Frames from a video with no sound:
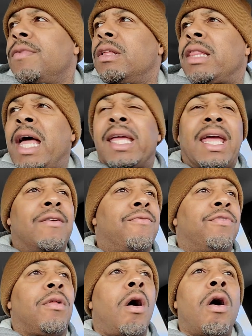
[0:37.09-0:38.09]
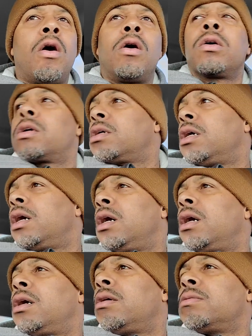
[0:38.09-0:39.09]
like a vlog,
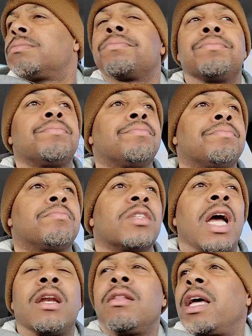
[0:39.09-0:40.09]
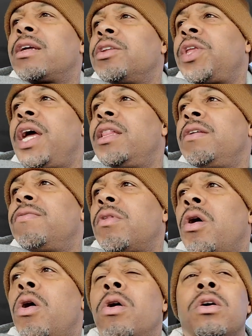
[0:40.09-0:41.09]
um, kind of like a daily
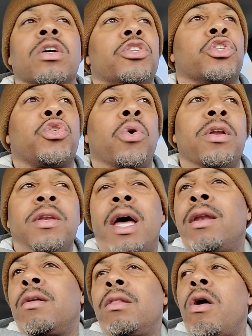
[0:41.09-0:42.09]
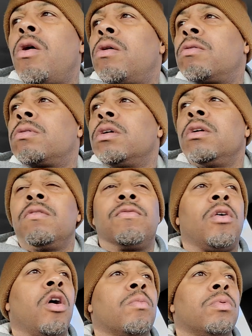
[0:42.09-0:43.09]
vlog, a short, not a long
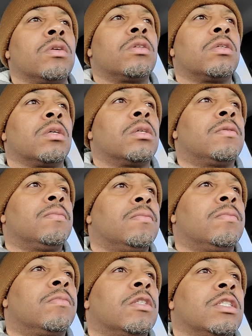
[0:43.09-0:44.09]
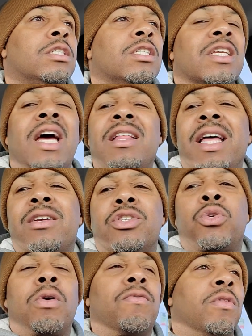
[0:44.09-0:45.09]
vlog, but just kind of like a
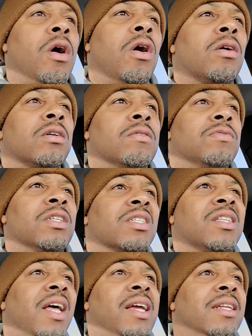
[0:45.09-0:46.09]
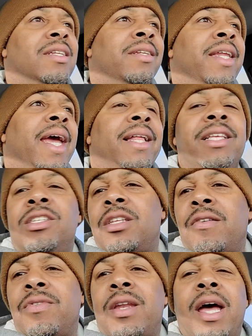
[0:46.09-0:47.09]
short vlog of just like daily
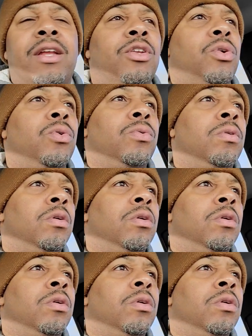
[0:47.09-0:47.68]
stuff that I do.